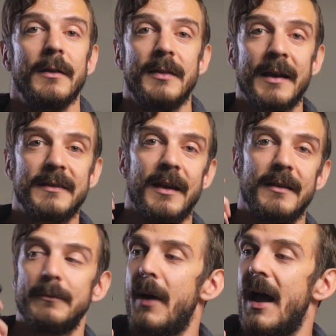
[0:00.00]
Next
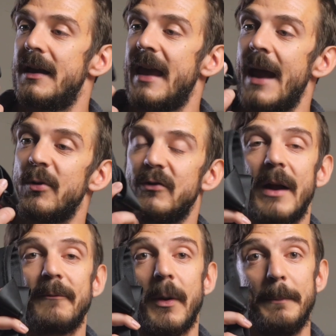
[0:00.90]
is my camera
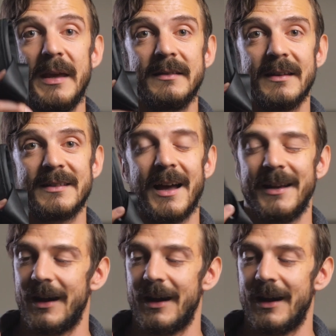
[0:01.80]
strap from Peak Design.